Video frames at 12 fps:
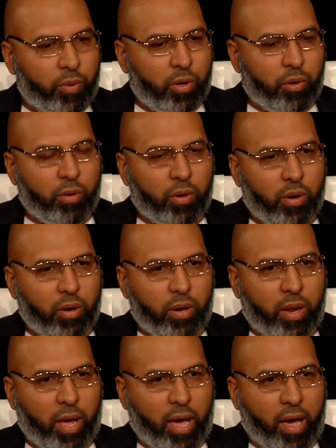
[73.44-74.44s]
We don't
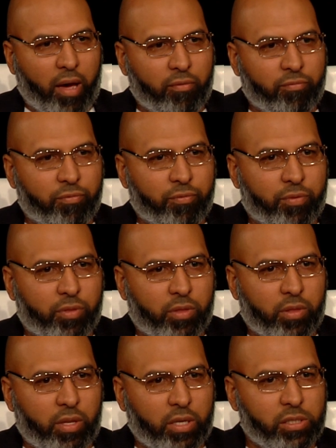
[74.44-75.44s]
have
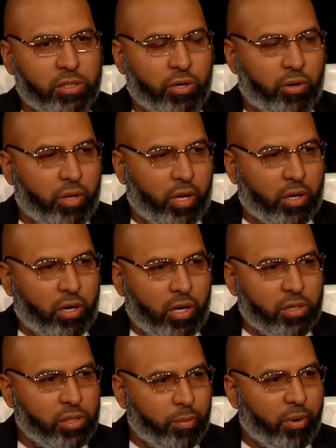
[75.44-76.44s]
necessarily that
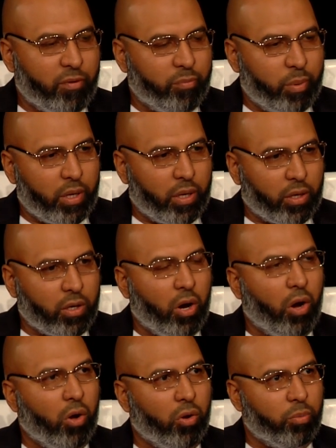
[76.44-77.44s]
concept of being
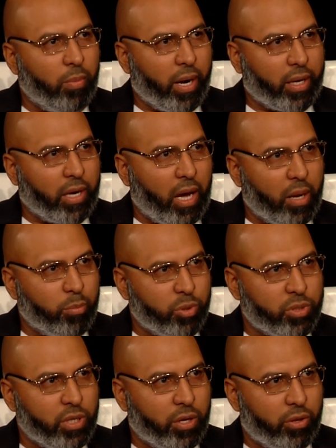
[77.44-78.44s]
called by God
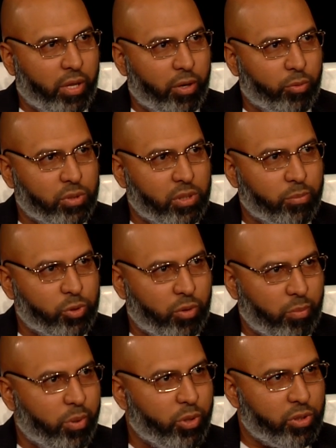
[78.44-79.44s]
per se, or that it was some
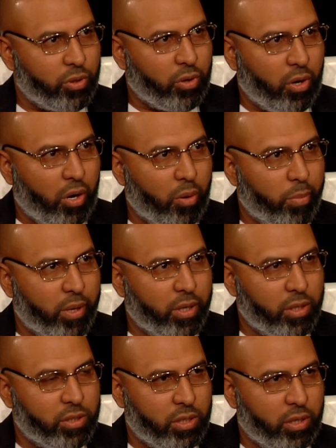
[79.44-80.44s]
sort of personal call, but
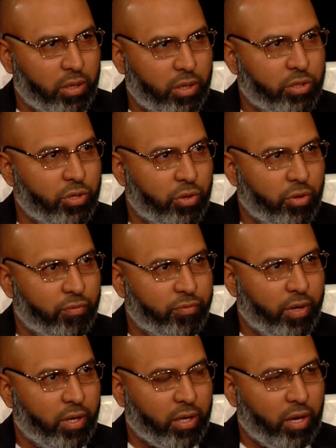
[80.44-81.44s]
it's an internal
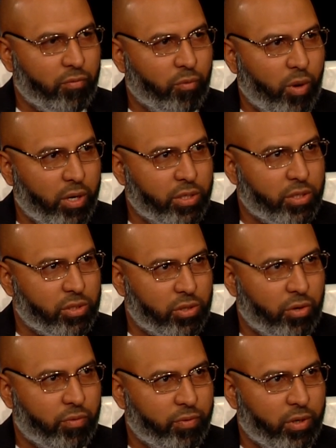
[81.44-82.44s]
feeling of wanting to
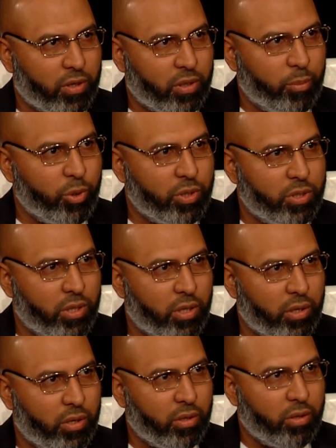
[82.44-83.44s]
serve the community
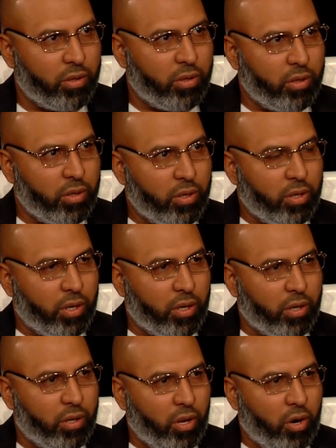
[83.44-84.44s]
in a
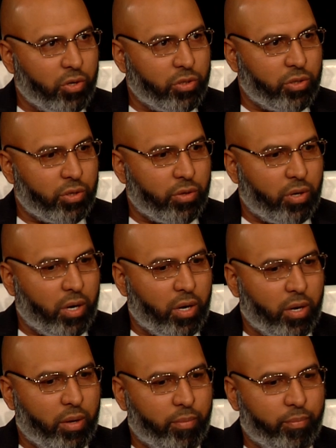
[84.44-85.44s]
larger,
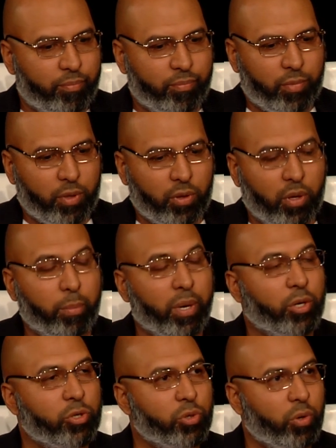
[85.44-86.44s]
in a
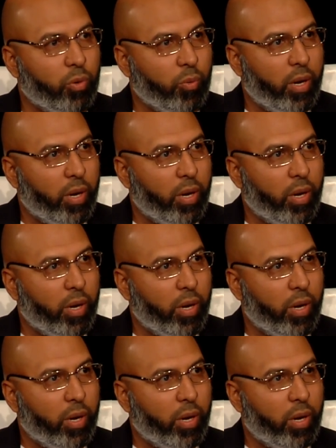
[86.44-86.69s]
bigger sort of